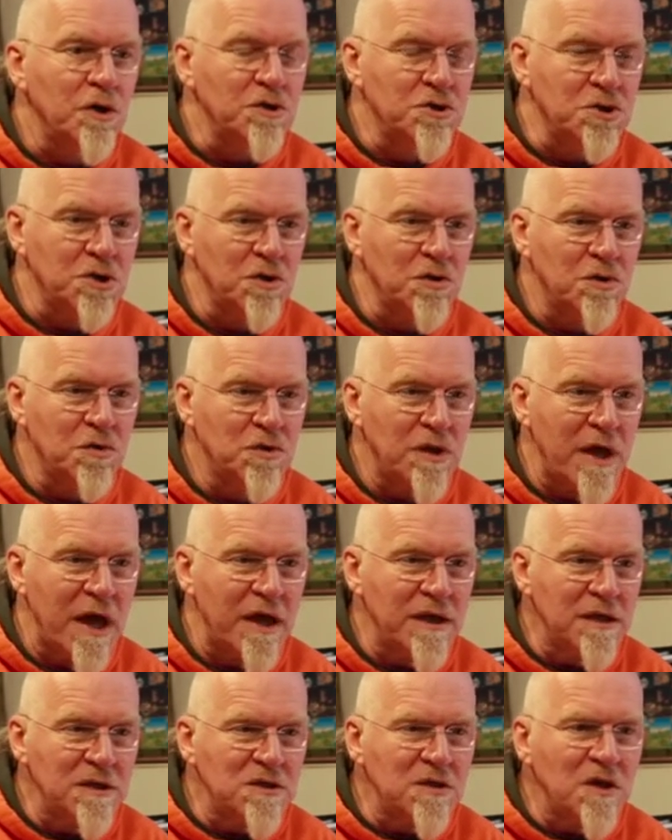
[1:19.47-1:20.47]
June,
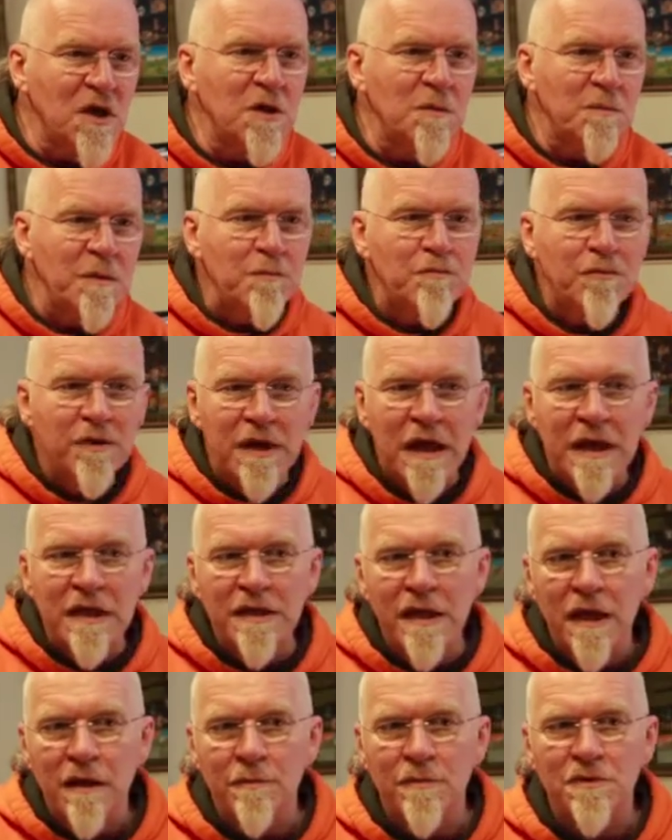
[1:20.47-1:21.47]
and it's going to be bringing
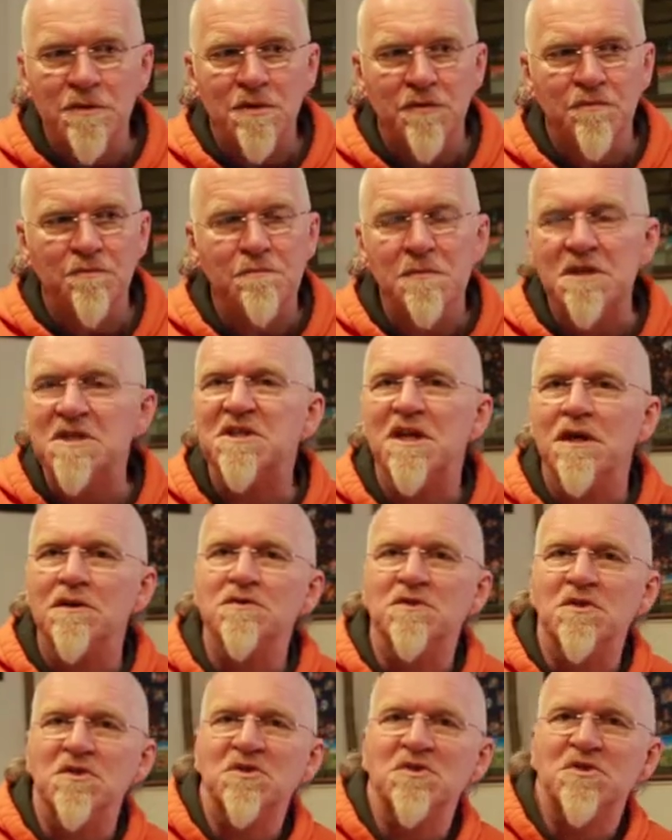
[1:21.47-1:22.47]
an element of
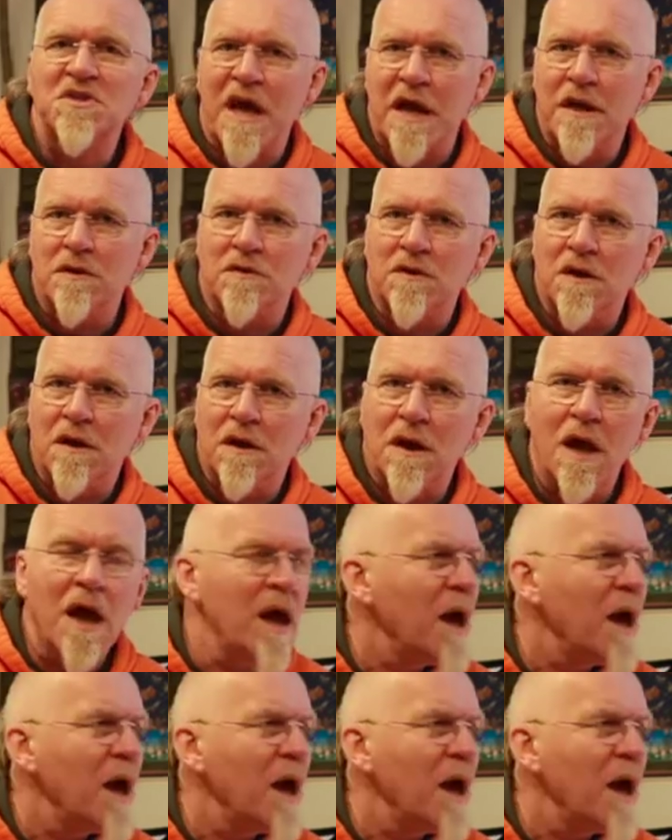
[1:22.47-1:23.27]
misunderstanding